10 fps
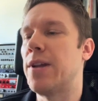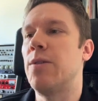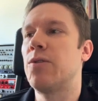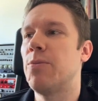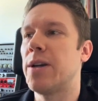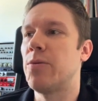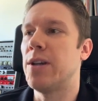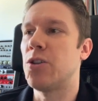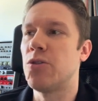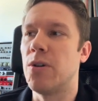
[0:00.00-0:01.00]
Downtime
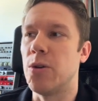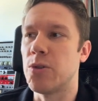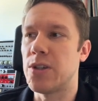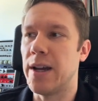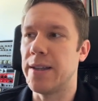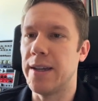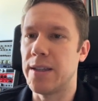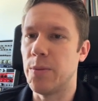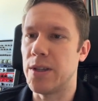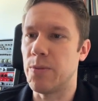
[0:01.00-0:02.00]
Migration or OCI
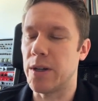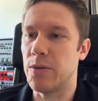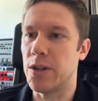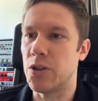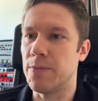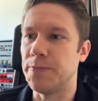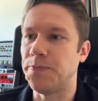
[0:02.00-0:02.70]
Database Migration.